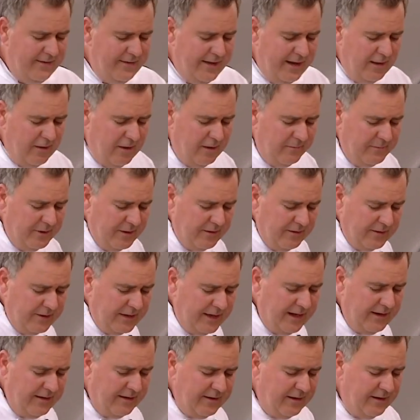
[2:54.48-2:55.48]
then I'm going to
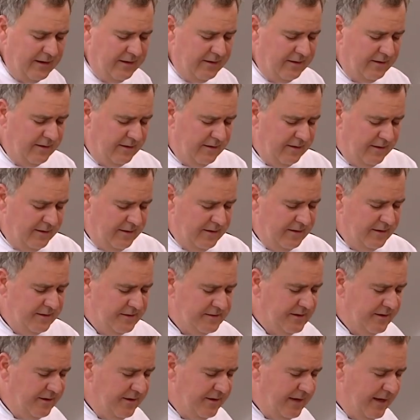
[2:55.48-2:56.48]
get in
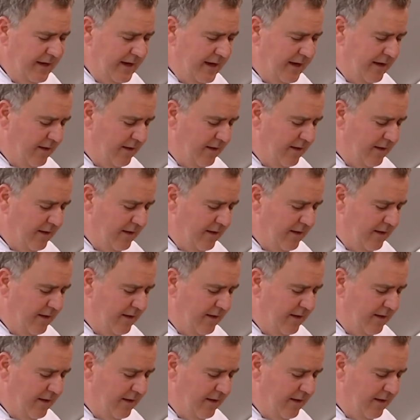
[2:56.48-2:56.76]
to there